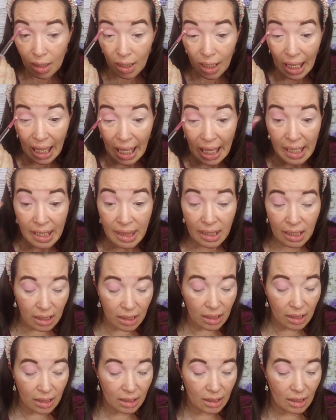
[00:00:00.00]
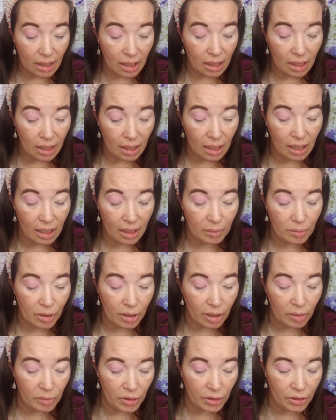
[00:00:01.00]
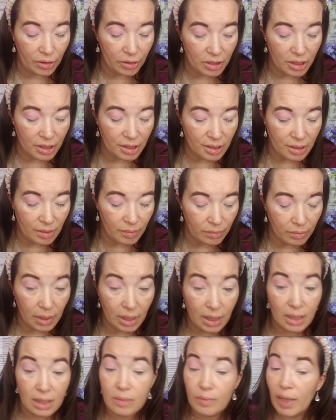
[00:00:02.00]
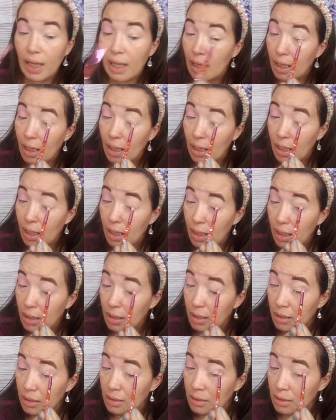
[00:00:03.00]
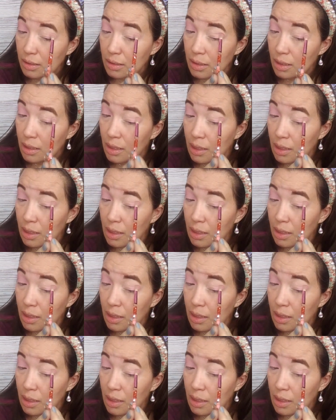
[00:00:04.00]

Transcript: I think that eye primer just makes my eyes